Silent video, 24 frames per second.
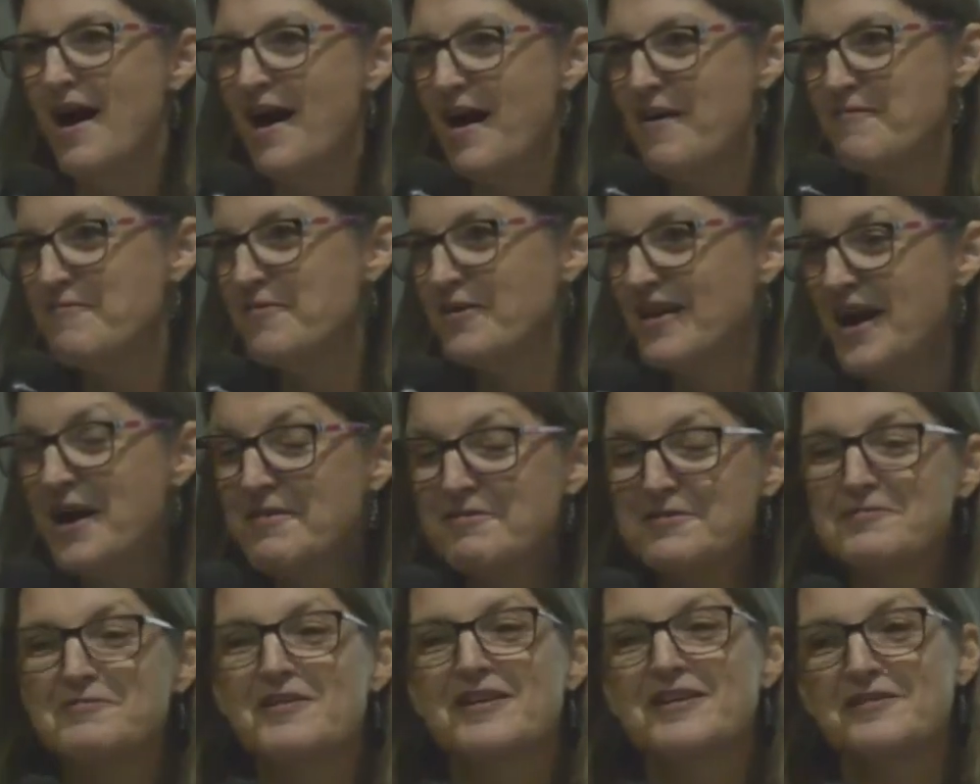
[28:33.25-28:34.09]
what I
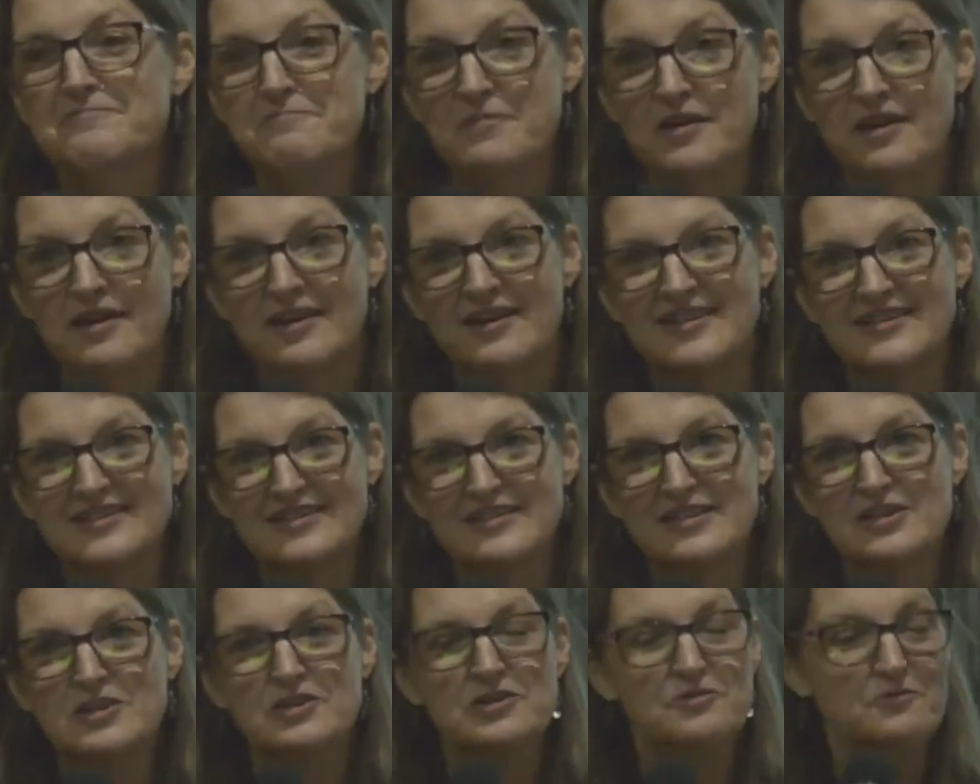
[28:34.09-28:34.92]
would recommend is
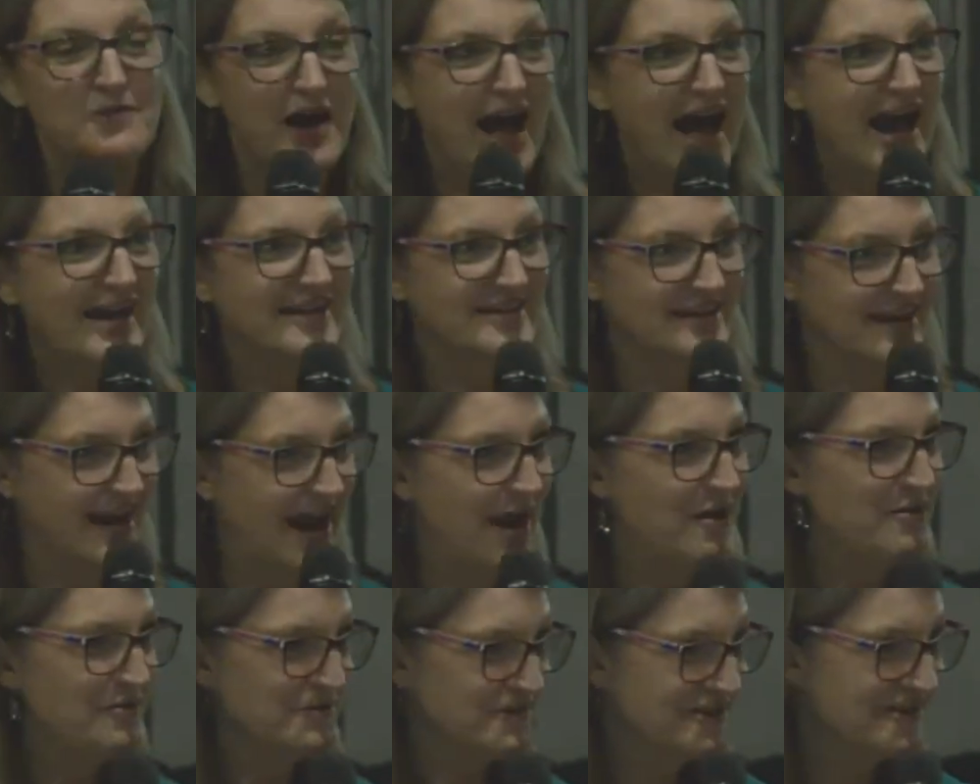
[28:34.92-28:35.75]
that you act it
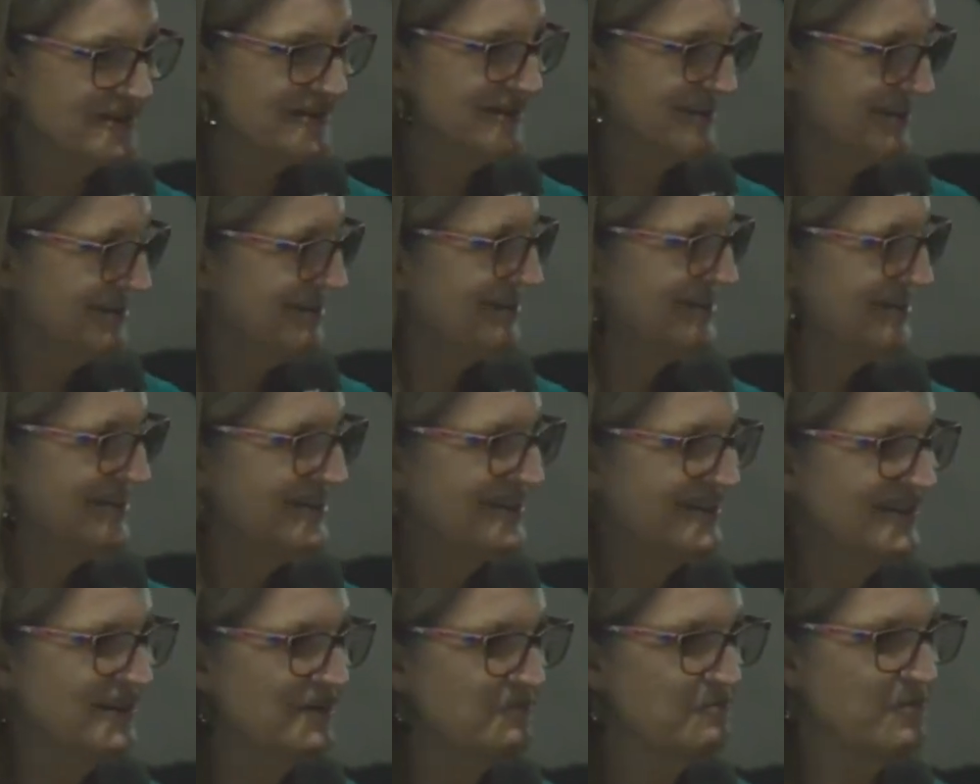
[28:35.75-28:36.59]
out
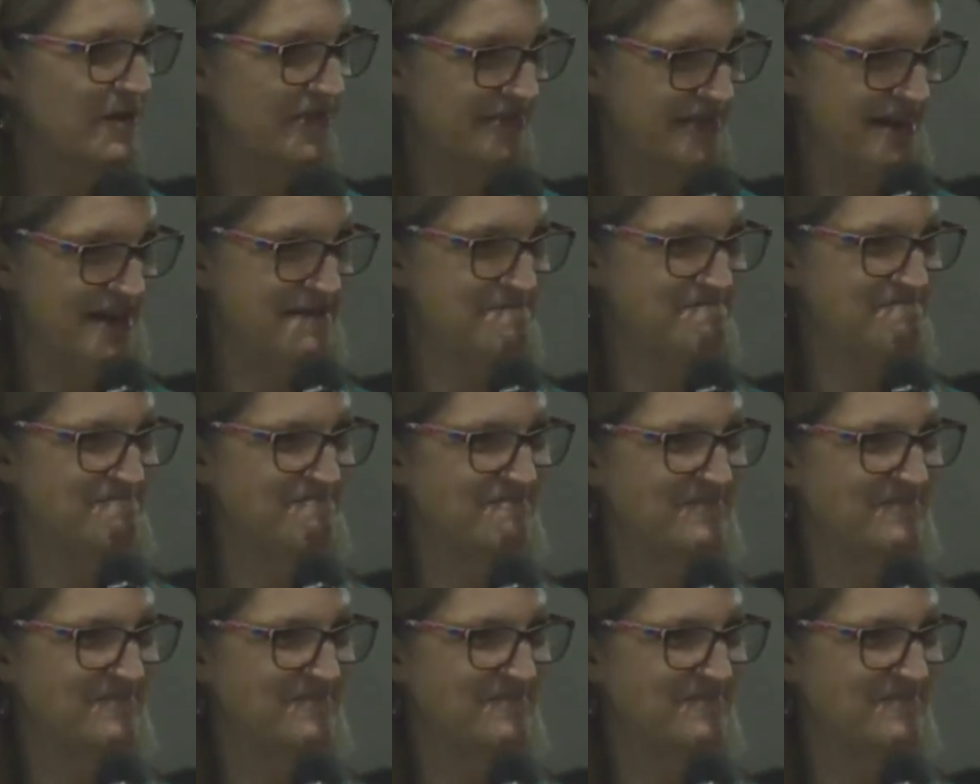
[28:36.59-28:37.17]
with them.